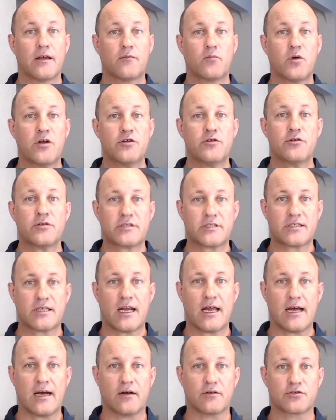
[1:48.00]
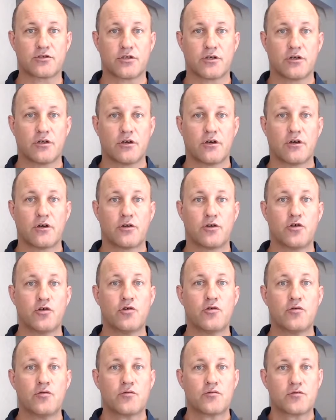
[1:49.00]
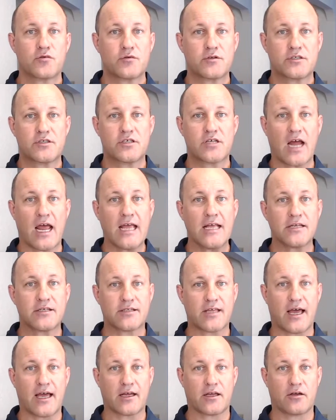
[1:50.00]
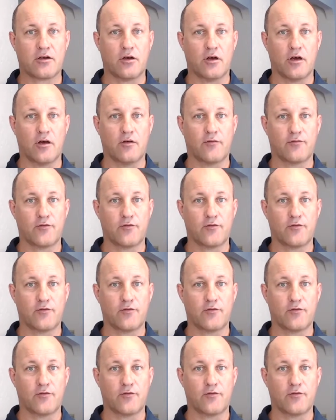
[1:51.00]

When you slouch, you change that curve.